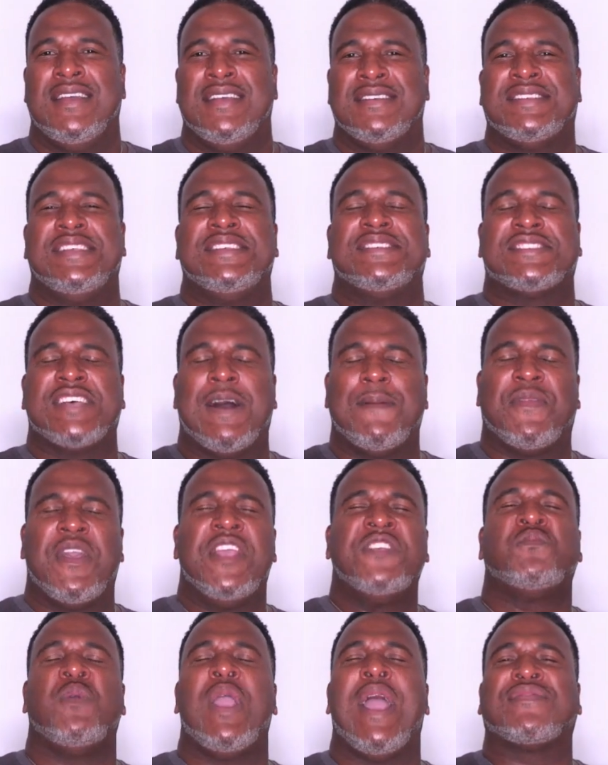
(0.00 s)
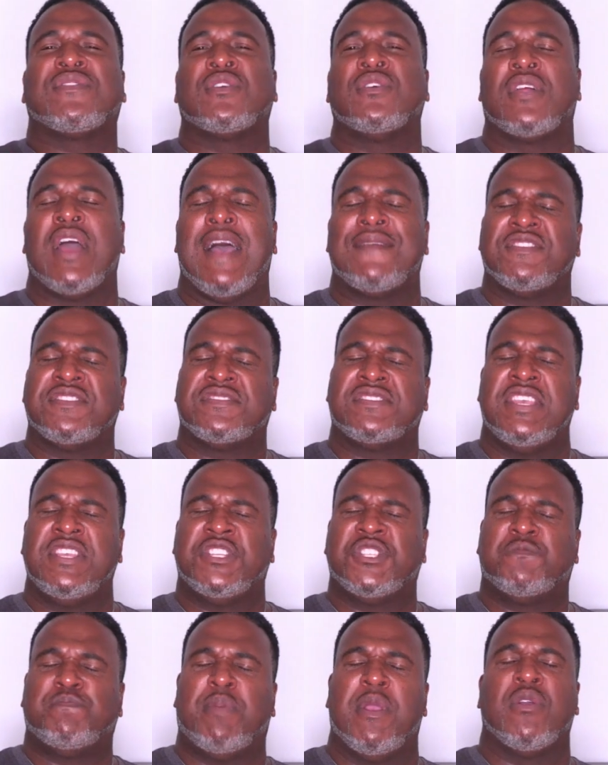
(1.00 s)
See, some things we have to, going to have to see
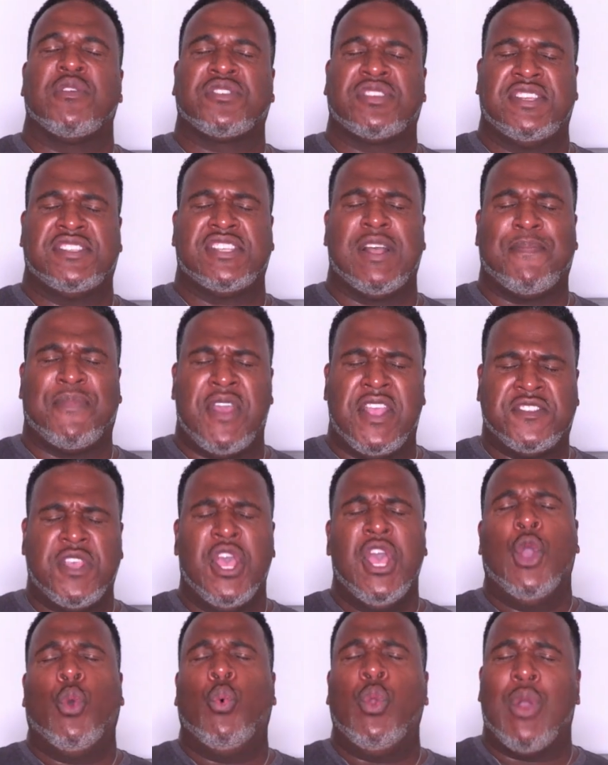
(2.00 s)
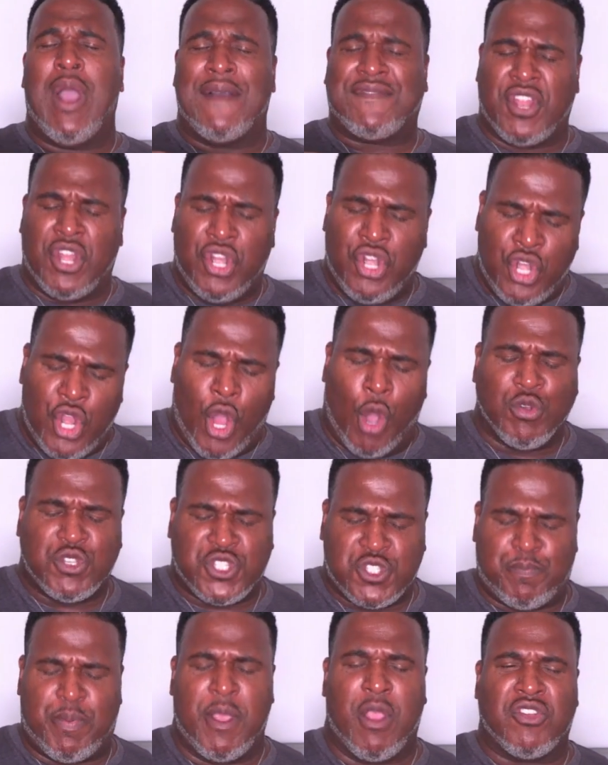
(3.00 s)
spiritually. Some things we're going to have to know
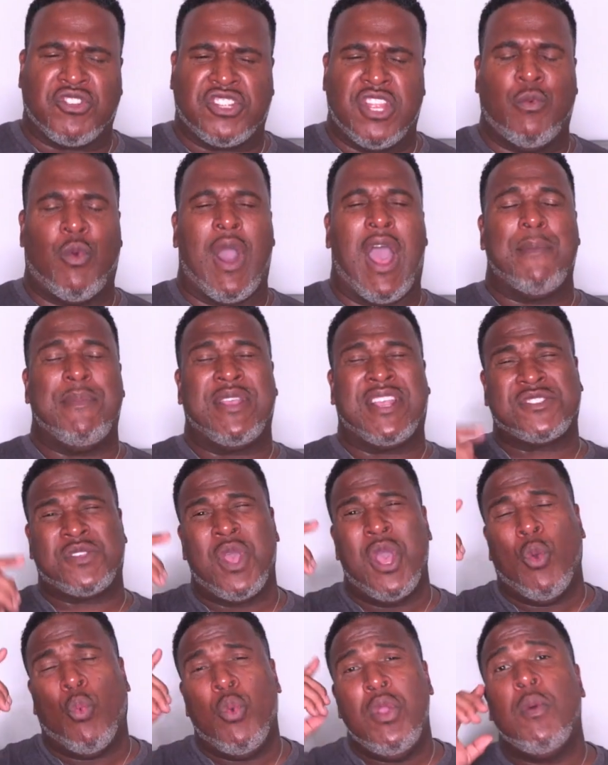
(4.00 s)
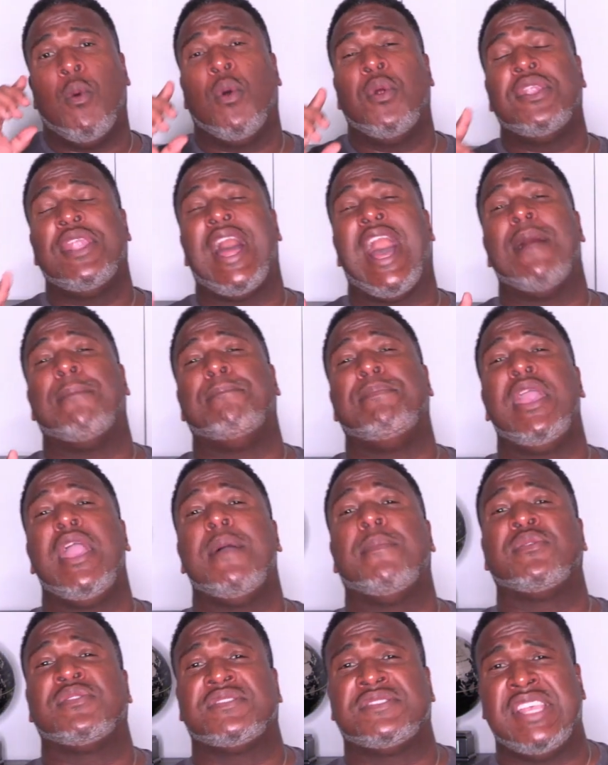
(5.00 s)
spiritually. Why? Because we will not be
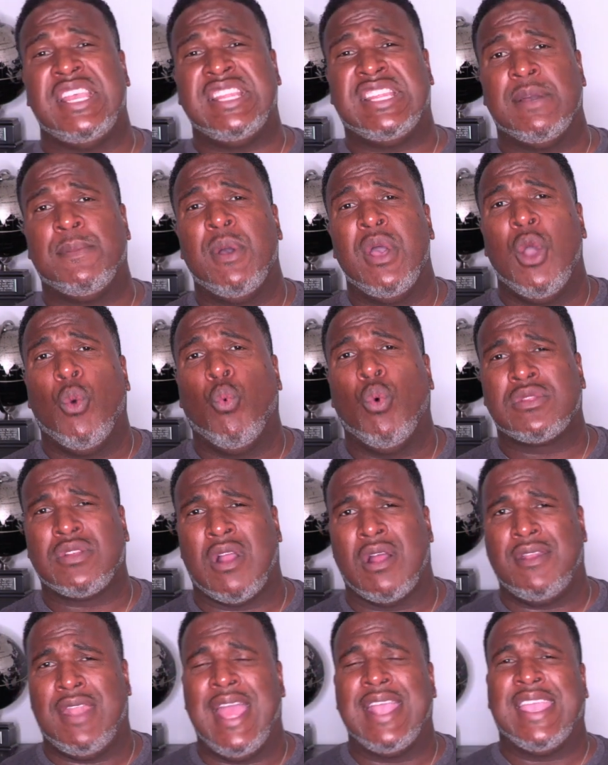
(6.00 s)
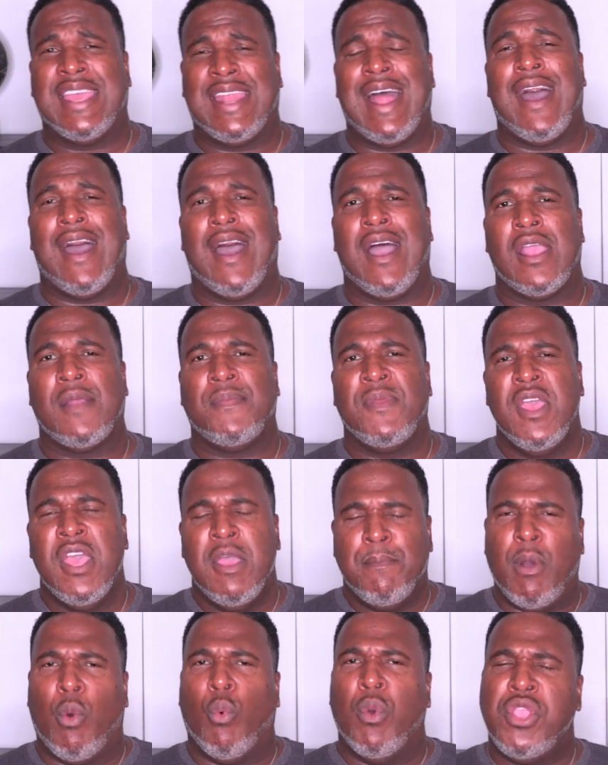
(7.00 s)
able to see them with our naked eye.
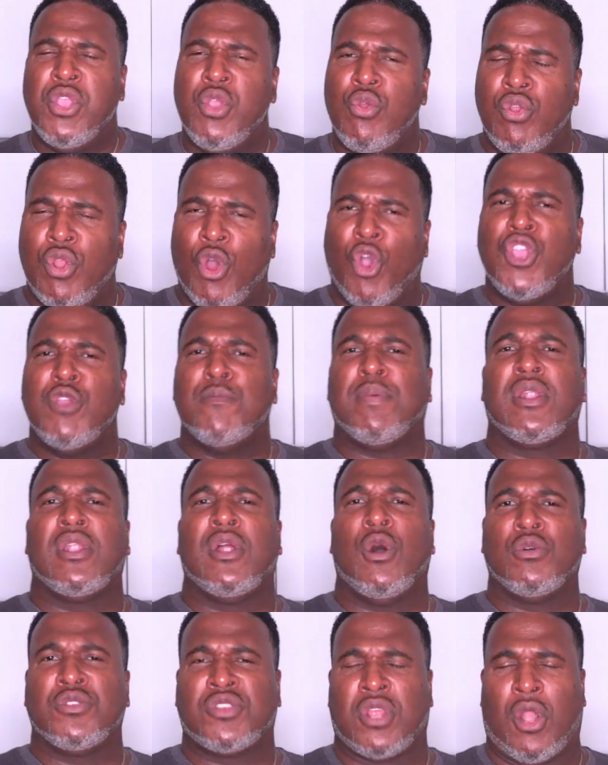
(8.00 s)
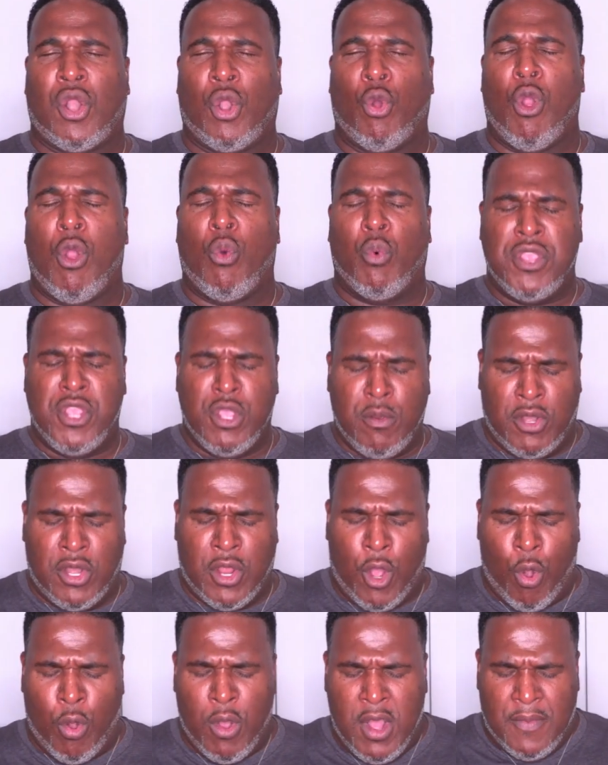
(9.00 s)
But when you know you belong to the Lord, when you
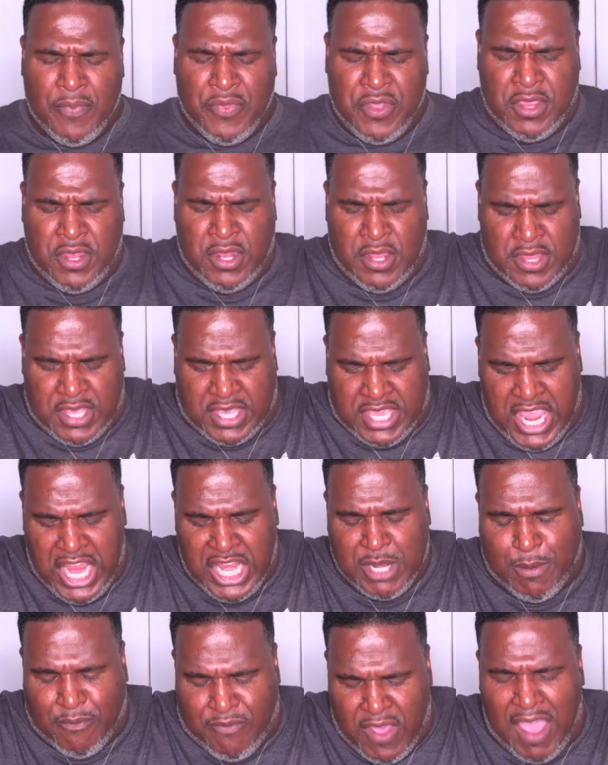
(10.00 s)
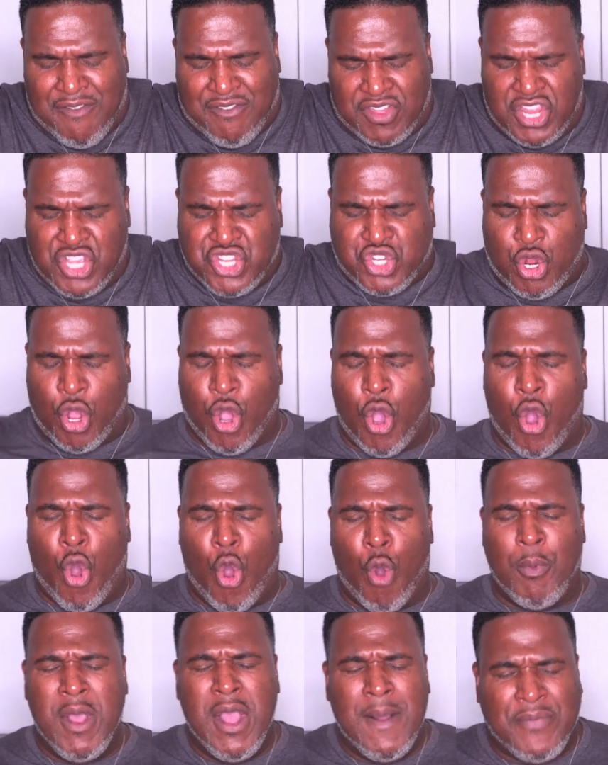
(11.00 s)
know the, the kingdom of heaven is your
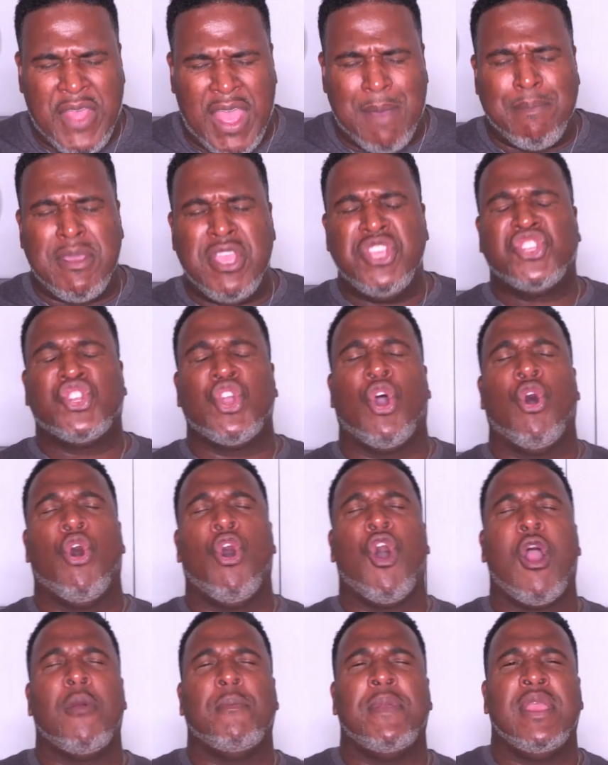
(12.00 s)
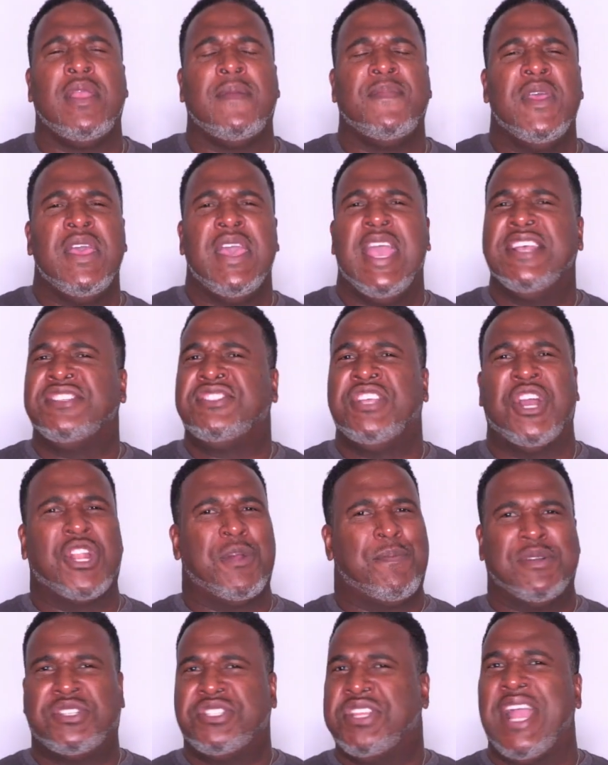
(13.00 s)
home, that means your army is there
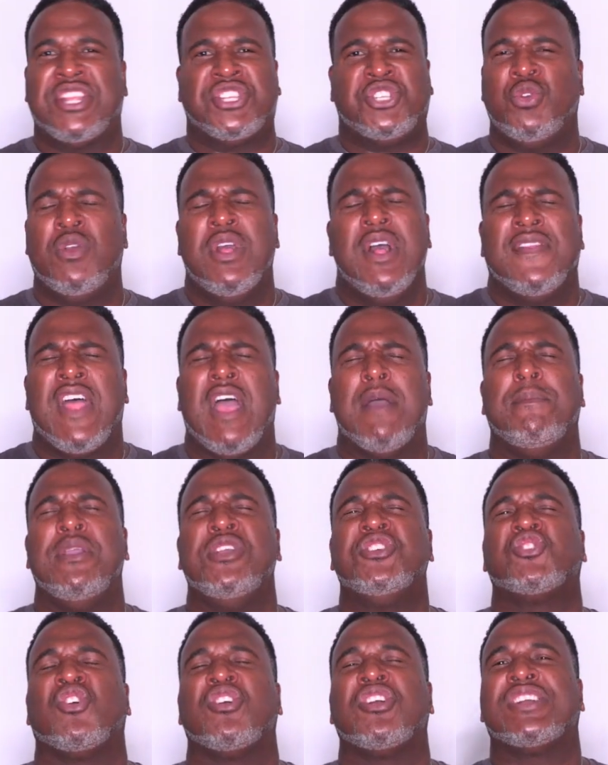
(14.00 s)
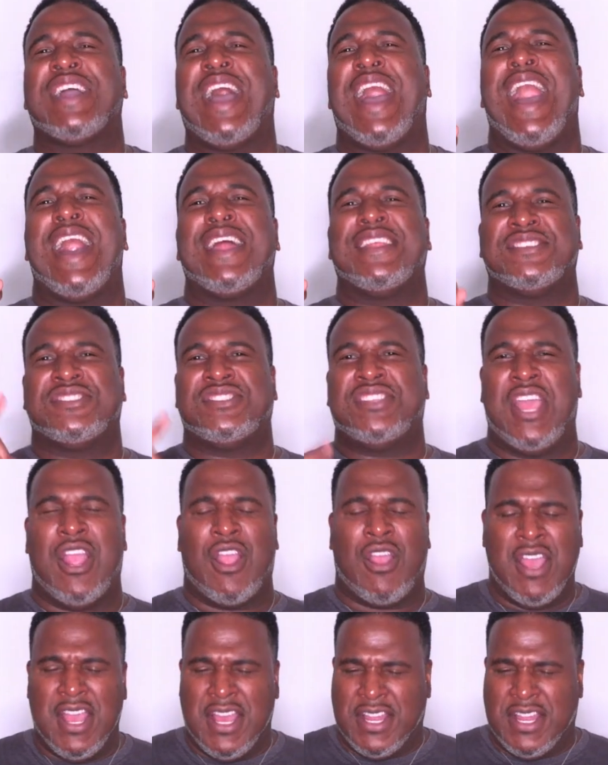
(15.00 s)
to protect you. That means your God is there